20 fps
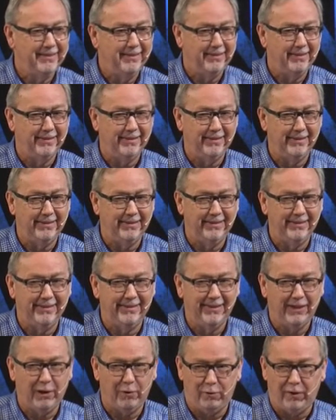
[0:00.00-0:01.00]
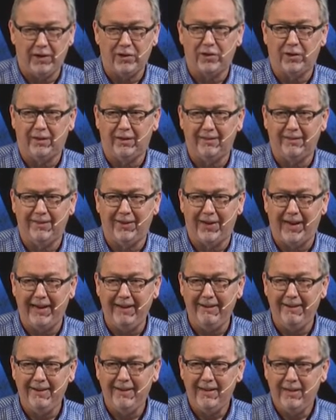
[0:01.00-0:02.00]
Uh huh. Confession. Okay?
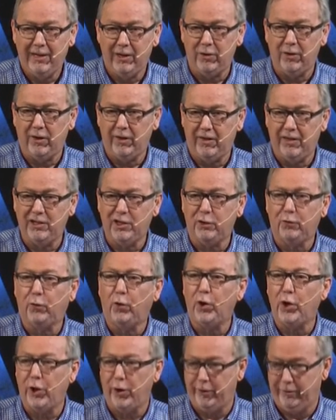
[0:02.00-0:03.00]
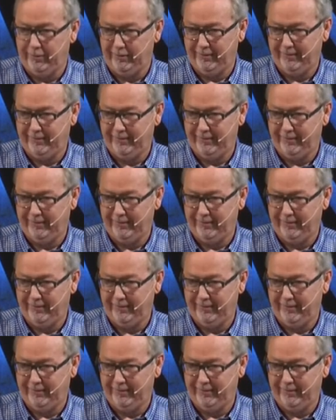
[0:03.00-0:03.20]
Here, this is for you.